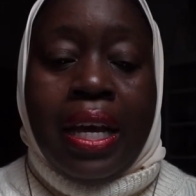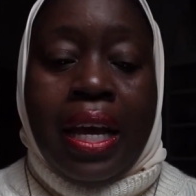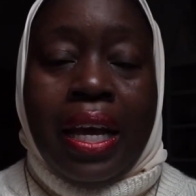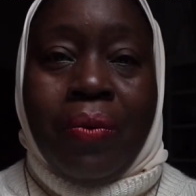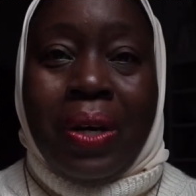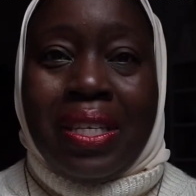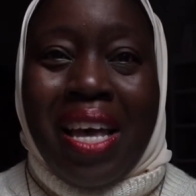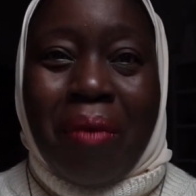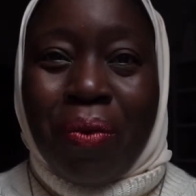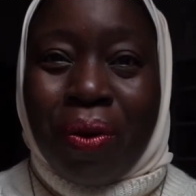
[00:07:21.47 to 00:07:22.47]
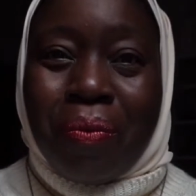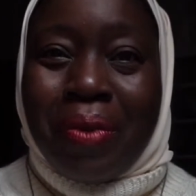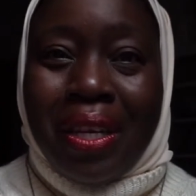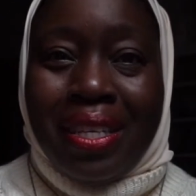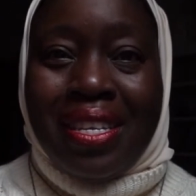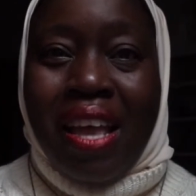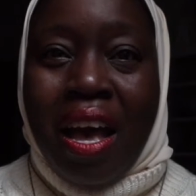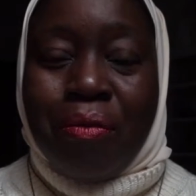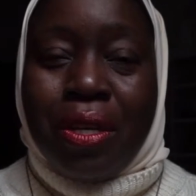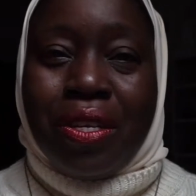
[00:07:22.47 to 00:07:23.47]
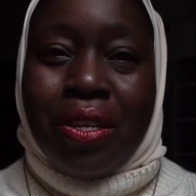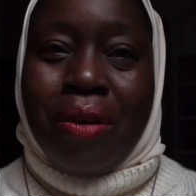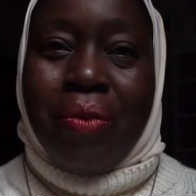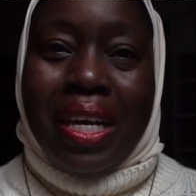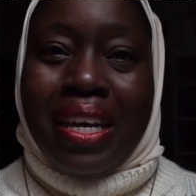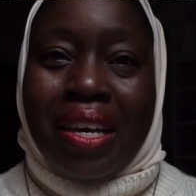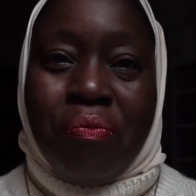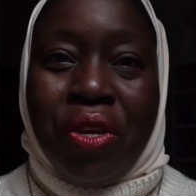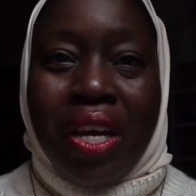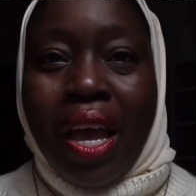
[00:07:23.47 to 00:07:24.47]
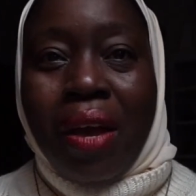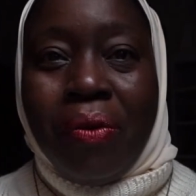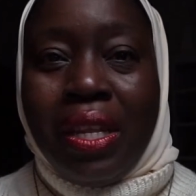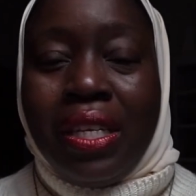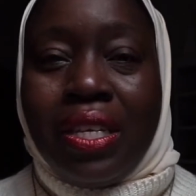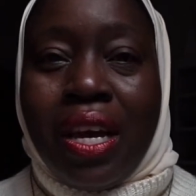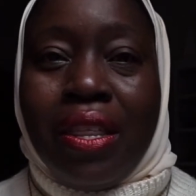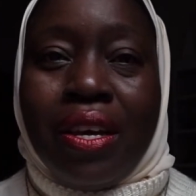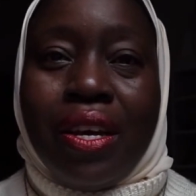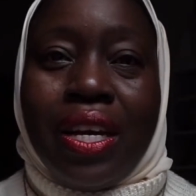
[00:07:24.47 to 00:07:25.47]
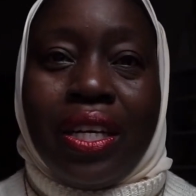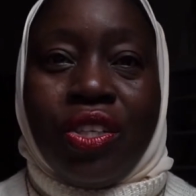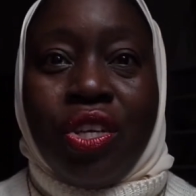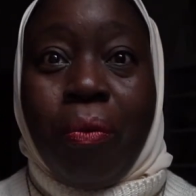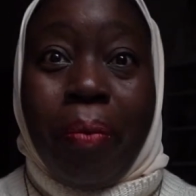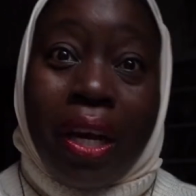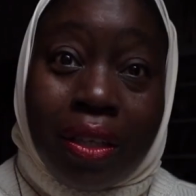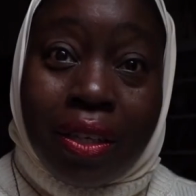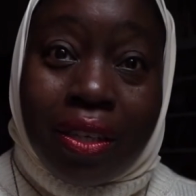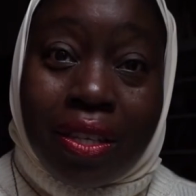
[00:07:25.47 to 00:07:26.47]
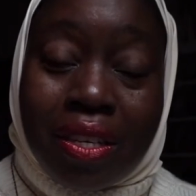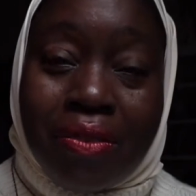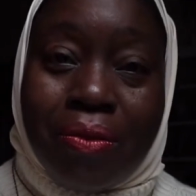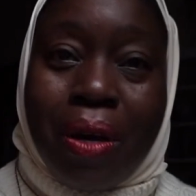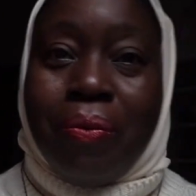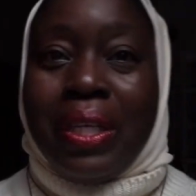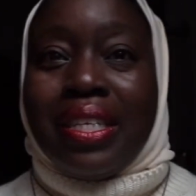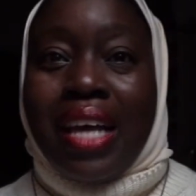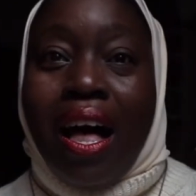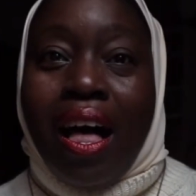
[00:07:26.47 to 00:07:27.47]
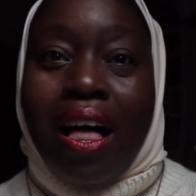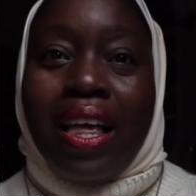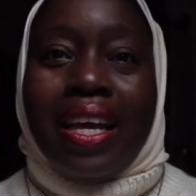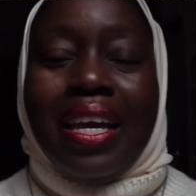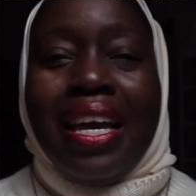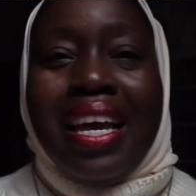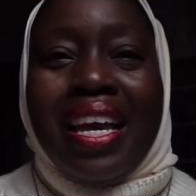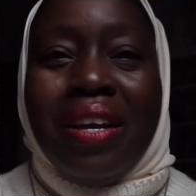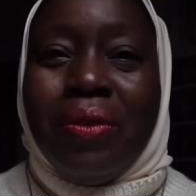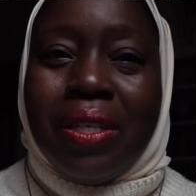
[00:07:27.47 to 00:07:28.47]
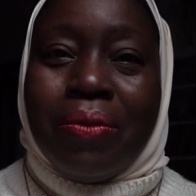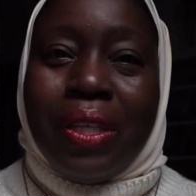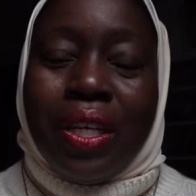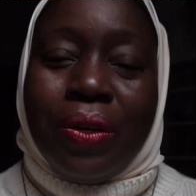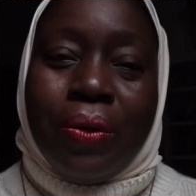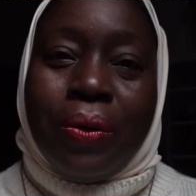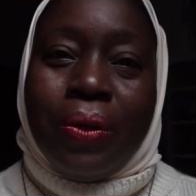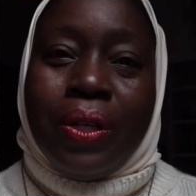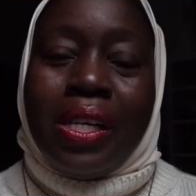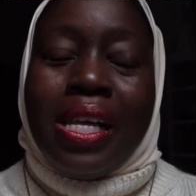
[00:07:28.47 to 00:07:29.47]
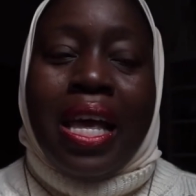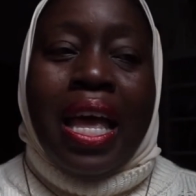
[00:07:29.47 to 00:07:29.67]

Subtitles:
a WhatsApp group established so that we can communicate with each other and show pictures of what we saw, and it was really cool.